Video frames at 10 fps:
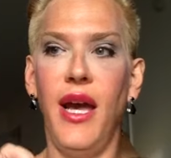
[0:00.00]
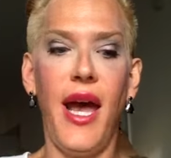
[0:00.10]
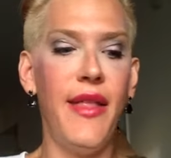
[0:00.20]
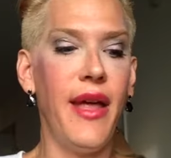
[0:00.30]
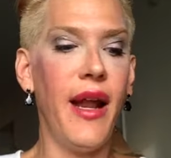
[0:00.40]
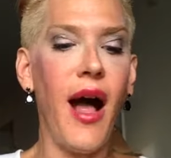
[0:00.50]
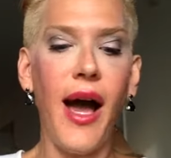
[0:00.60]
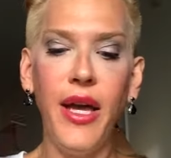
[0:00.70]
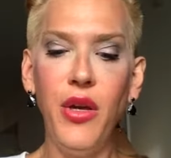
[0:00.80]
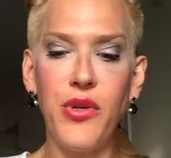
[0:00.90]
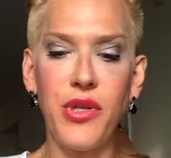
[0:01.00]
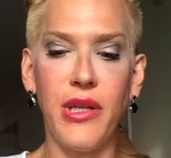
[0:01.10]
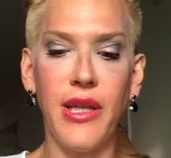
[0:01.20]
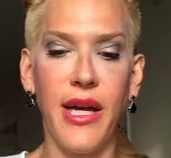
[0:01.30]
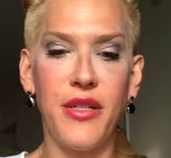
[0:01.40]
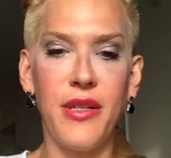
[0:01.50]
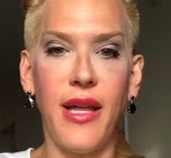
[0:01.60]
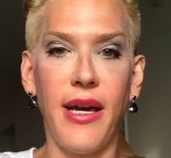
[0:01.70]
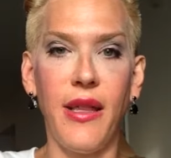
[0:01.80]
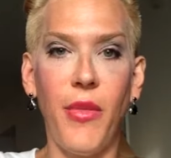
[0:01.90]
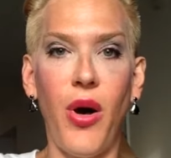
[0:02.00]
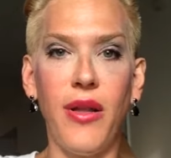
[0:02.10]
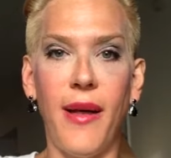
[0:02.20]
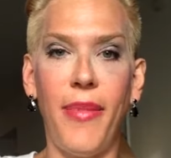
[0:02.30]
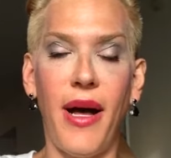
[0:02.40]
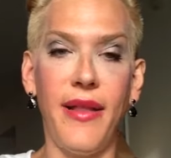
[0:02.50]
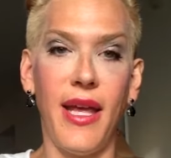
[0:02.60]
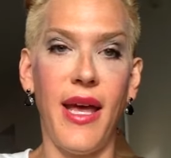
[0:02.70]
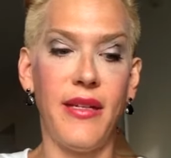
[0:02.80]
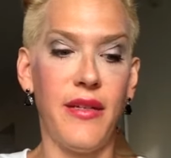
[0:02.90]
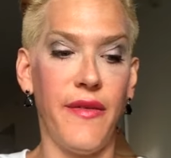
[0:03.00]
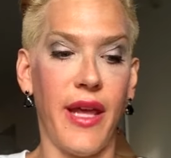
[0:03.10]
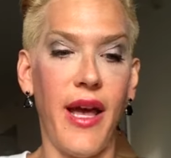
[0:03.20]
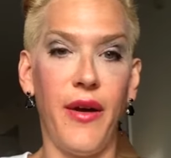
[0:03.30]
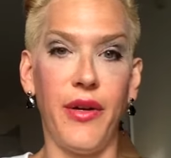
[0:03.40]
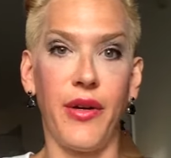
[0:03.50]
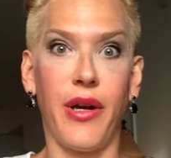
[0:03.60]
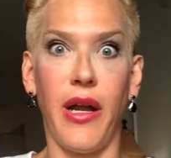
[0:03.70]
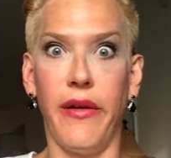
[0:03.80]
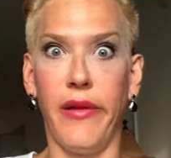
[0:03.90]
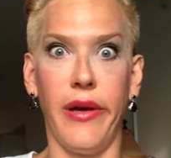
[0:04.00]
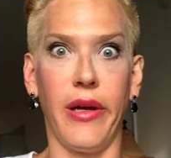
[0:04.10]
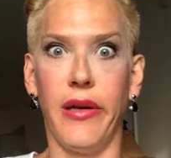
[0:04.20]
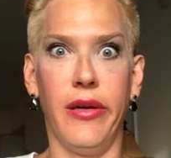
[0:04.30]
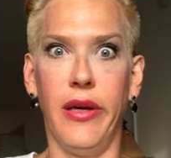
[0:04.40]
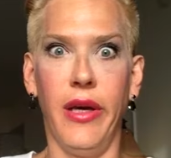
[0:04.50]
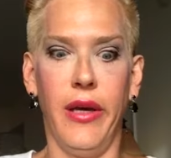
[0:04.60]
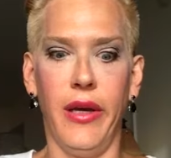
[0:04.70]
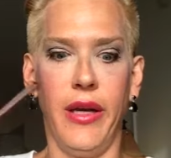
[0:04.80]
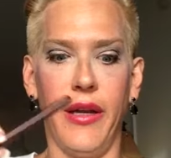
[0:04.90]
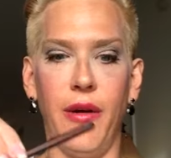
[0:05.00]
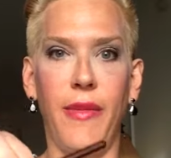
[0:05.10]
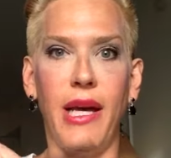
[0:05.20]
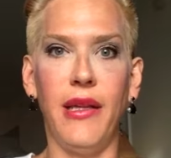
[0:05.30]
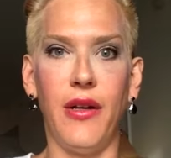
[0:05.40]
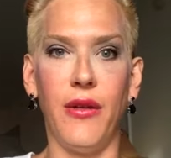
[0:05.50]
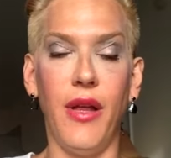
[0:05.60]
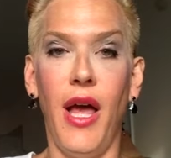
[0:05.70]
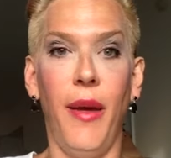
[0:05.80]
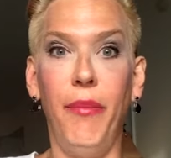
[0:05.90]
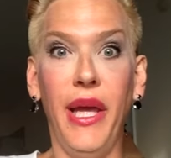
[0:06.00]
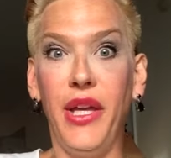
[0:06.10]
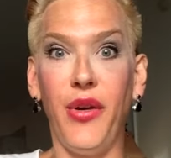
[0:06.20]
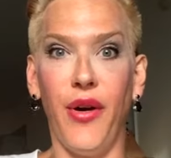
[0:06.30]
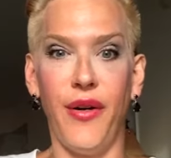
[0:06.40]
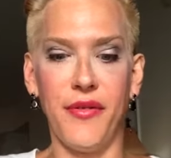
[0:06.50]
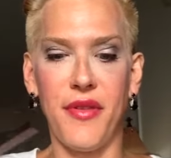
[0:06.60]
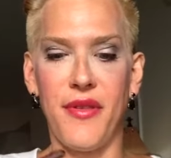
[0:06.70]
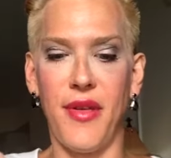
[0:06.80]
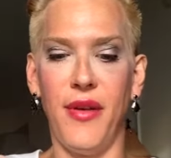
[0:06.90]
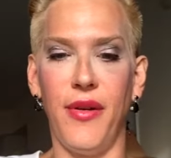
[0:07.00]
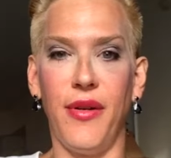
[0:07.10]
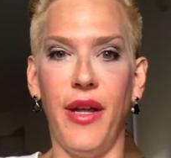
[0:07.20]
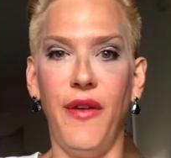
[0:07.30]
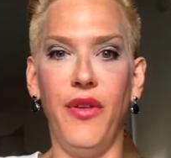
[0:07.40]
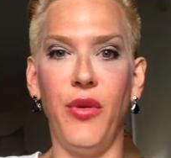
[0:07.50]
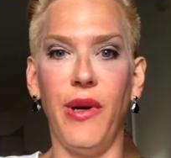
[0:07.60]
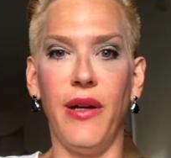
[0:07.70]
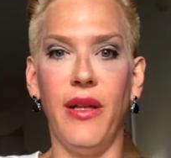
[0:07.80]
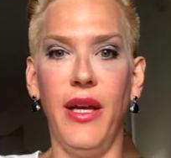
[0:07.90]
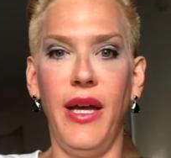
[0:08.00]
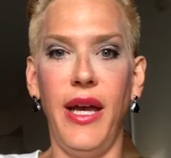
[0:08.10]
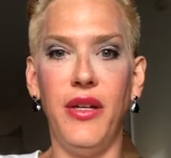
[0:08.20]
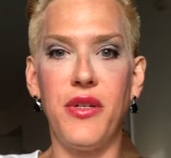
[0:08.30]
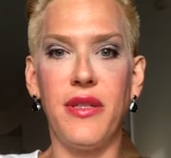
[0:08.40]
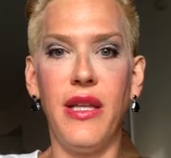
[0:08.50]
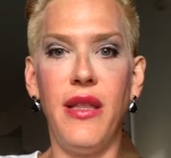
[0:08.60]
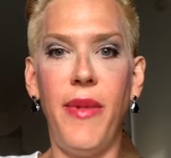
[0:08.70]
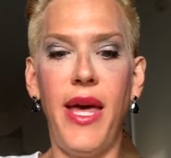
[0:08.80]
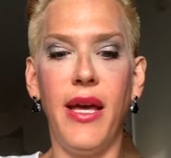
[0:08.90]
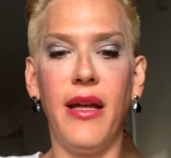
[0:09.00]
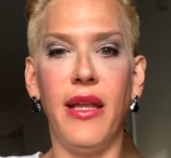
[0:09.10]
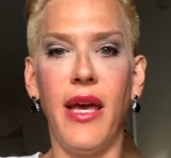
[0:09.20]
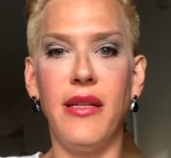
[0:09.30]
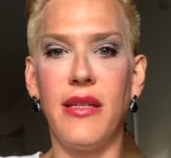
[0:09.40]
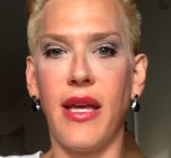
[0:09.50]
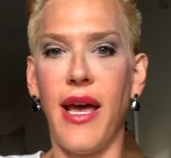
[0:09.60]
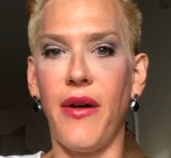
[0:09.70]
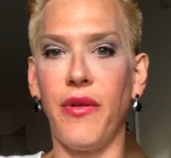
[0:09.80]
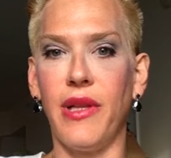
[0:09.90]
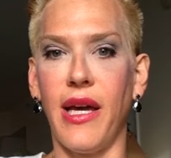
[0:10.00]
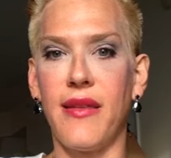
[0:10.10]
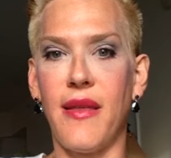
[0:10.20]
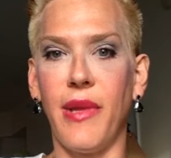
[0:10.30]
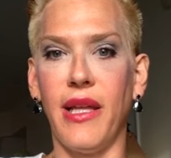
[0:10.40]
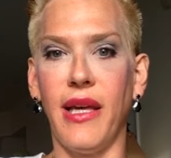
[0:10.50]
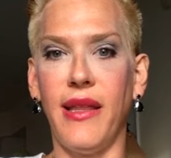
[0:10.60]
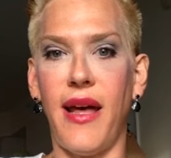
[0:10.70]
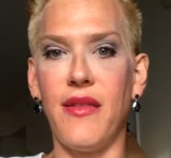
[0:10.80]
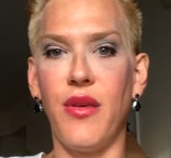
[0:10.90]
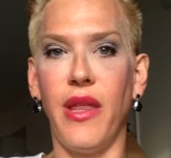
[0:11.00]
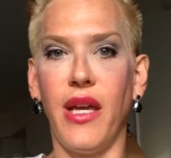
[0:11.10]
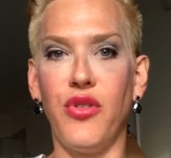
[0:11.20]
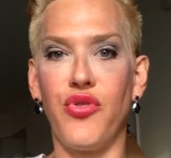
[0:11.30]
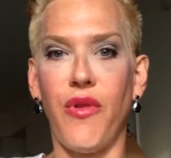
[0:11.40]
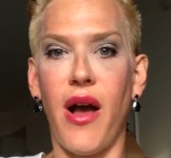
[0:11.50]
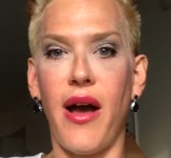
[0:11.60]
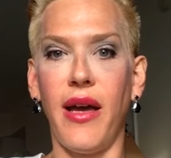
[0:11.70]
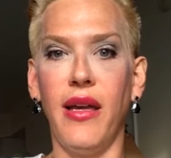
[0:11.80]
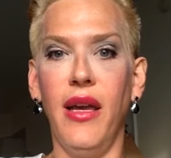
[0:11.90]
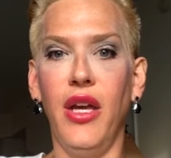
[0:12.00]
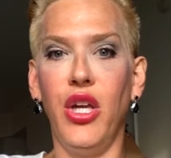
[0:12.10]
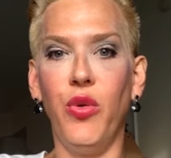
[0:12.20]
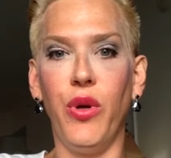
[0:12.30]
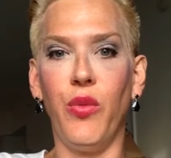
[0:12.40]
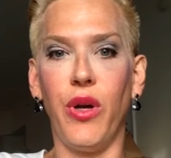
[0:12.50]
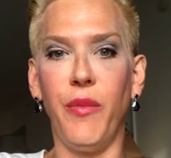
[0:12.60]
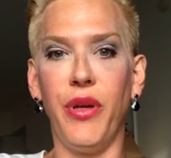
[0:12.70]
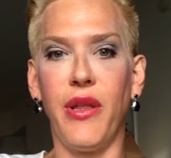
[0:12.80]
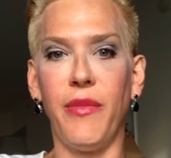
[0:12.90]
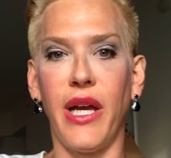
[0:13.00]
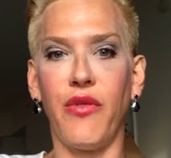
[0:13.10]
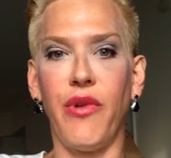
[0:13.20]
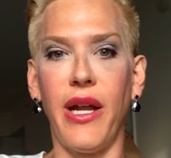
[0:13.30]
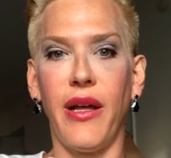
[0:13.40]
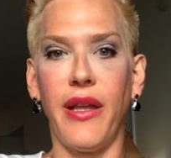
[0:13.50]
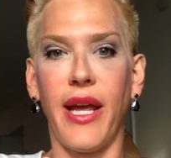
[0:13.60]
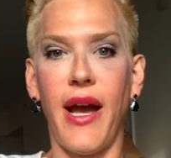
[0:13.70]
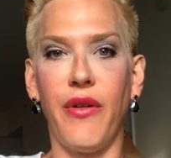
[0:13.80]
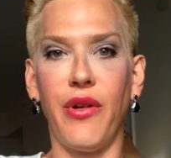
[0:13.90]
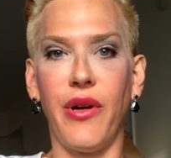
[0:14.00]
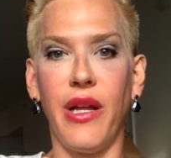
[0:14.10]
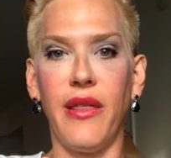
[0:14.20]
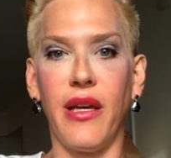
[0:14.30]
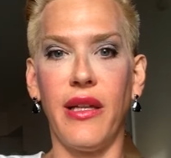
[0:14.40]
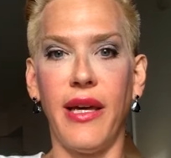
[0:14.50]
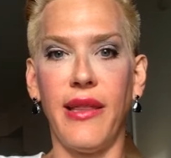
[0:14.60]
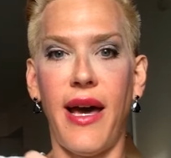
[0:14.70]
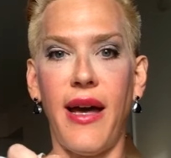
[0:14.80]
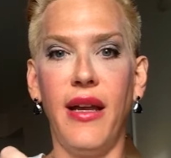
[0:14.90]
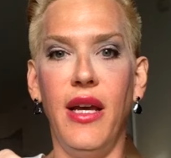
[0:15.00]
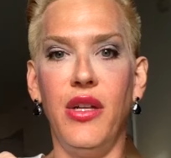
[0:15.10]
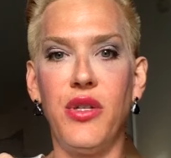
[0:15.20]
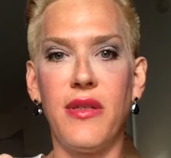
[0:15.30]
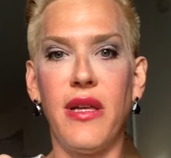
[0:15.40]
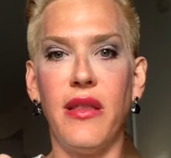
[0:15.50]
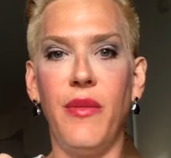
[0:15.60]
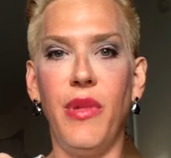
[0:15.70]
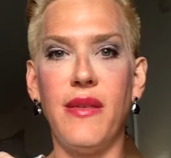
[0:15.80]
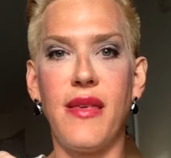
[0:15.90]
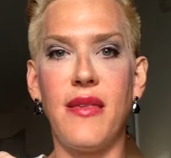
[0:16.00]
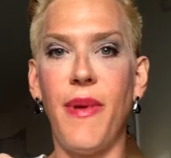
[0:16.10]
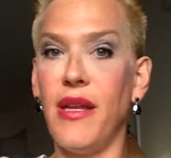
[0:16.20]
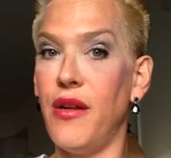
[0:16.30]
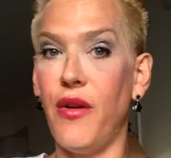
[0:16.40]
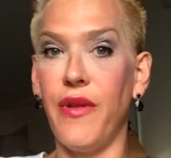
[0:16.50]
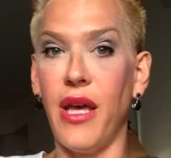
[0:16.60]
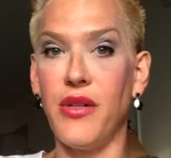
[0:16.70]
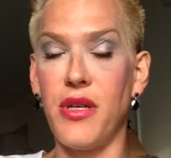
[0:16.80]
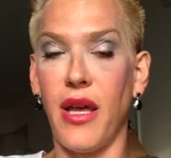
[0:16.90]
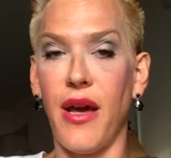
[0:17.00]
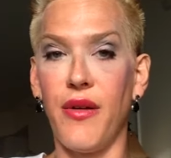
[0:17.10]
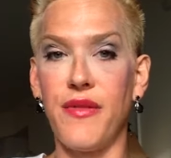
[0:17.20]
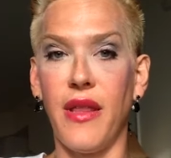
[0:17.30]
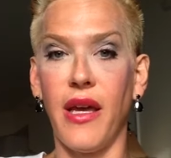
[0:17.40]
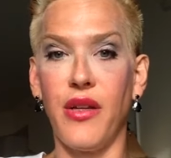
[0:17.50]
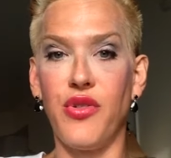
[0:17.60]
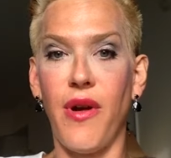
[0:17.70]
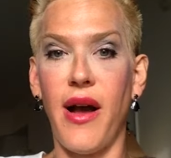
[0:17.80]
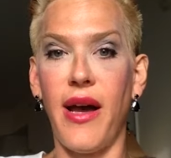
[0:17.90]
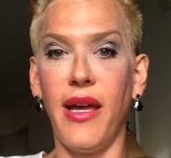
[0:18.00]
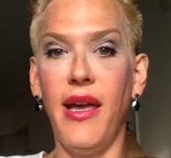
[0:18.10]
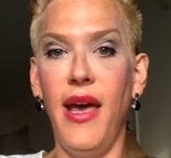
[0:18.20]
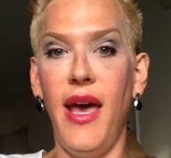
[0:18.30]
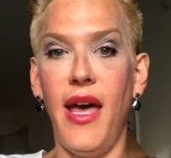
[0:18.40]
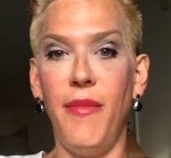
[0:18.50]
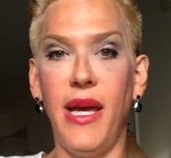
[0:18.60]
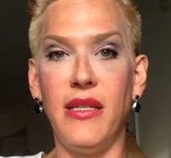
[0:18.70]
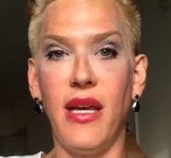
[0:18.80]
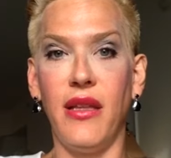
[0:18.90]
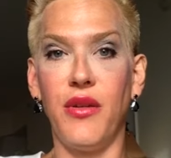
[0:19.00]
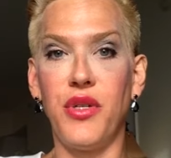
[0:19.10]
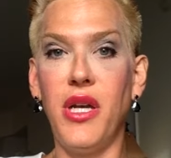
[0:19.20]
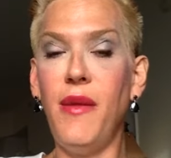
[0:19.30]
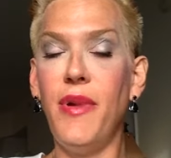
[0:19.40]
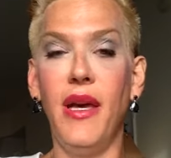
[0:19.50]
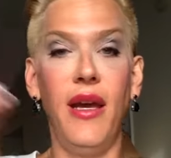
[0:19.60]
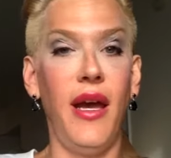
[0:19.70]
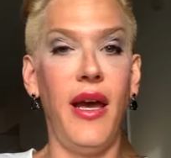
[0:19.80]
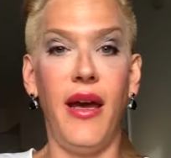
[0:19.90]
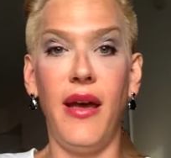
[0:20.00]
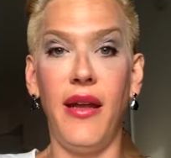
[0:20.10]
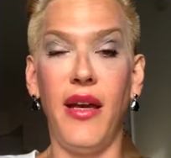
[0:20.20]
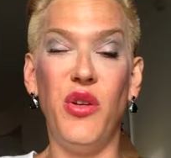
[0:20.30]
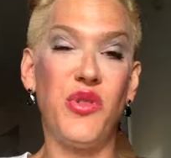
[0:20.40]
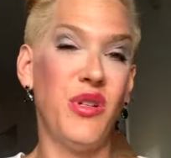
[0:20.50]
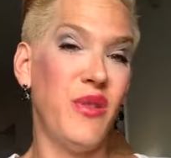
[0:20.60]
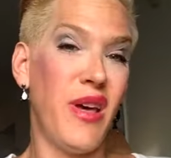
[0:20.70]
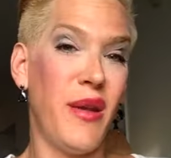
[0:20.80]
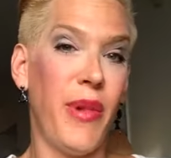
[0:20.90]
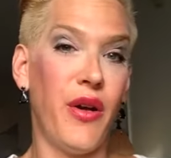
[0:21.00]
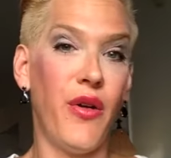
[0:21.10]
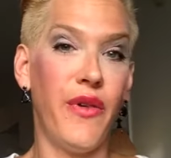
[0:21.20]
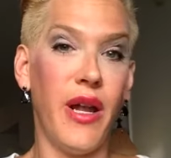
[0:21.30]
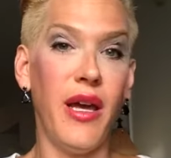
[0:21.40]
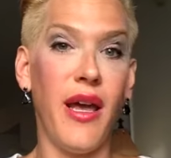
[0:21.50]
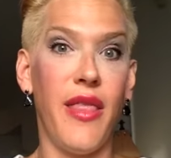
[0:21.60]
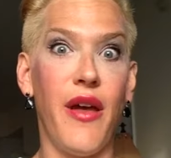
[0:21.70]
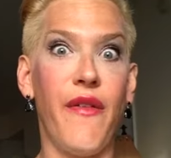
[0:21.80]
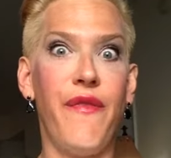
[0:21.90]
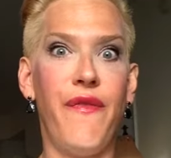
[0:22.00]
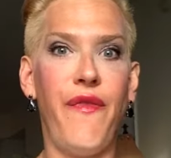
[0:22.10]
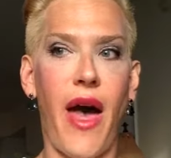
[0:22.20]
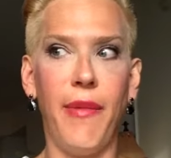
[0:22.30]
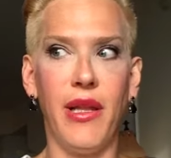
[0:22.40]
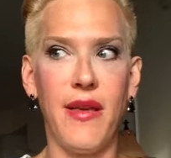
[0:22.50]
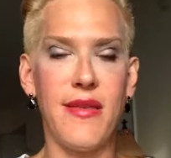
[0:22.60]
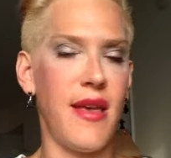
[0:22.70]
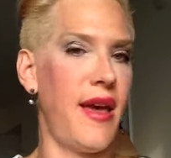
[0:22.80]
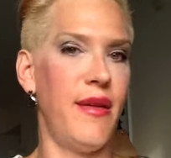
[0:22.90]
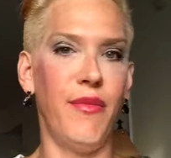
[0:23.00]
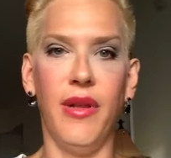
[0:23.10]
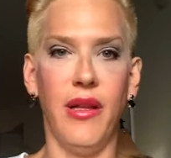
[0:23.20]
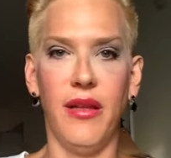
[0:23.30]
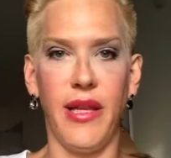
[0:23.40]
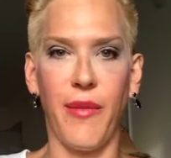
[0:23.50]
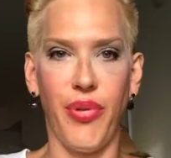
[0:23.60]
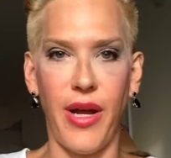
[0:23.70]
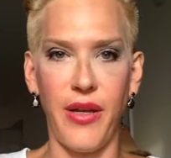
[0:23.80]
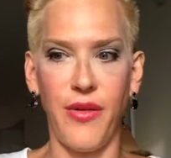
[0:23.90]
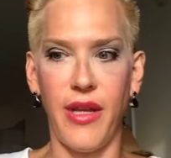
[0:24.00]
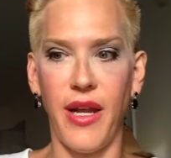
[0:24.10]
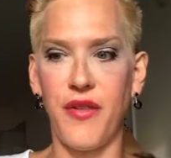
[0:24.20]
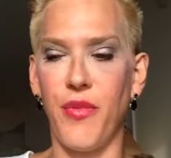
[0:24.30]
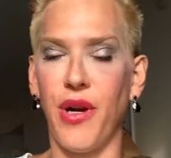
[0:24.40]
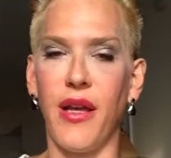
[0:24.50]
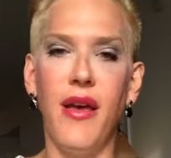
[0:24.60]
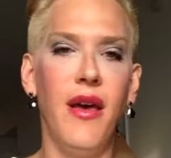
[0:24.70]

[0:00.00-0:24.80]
And then I usually like to line them all up on the end of the counter, kind of like, you know, my little mignons, or if you will, and just let them hang on the end of the counter like something like that so they can dry. You wouldn't want to put them like right on the counter or anything like that. Just let them be suspended over the edge of the counter so they can dry and maintain their shape. And I usually do that about overnight, and they're fabulous and like brand new the next morning.